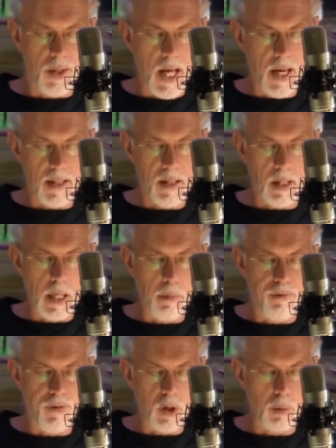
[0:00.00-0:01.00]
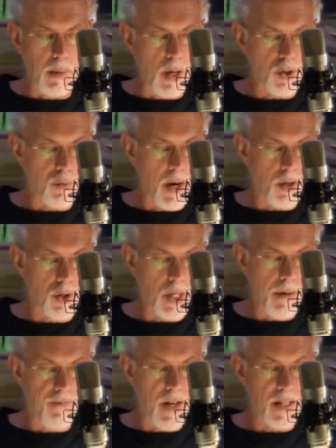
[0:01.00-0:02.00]
that," exclaimed a field mouse rather
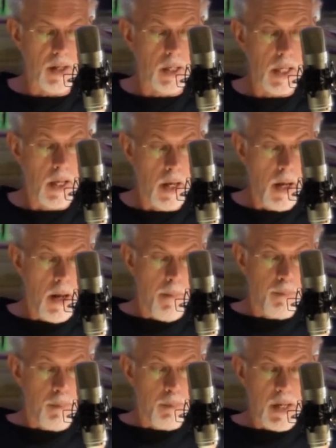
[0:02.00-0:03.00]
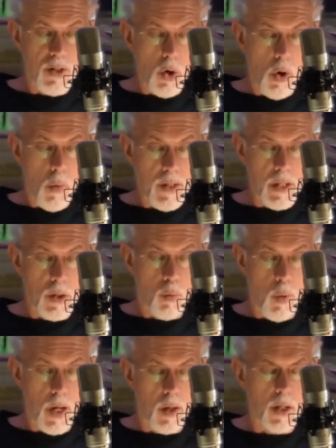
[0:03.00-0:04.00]
shamefacedly. "But it's always as
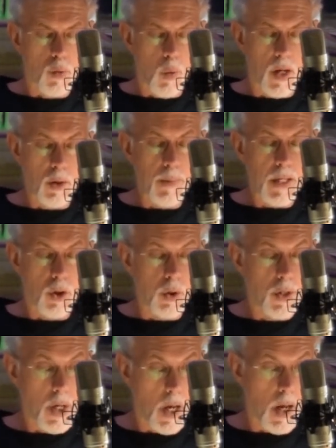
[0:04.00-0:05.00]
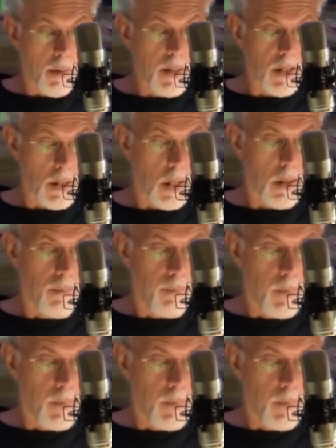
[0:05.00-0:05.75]
well to be in good time, isn't it?